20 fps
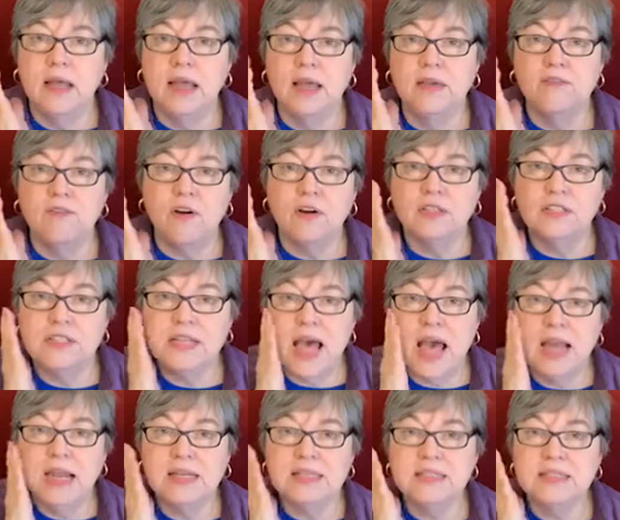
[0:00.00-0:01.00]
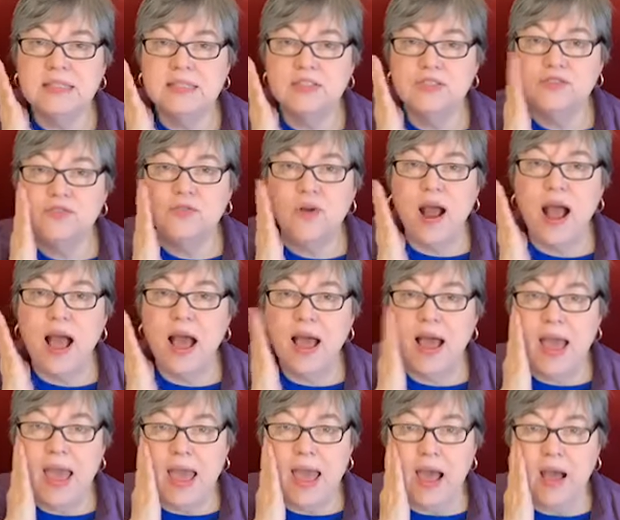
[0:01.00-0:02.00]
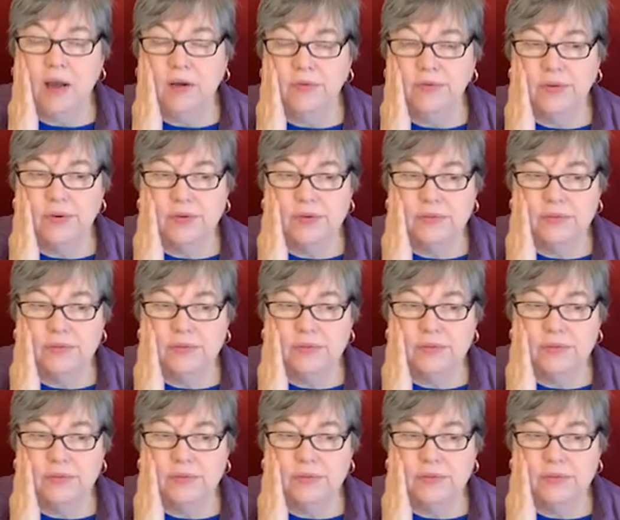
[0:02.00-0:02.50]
If our sinuses dry out,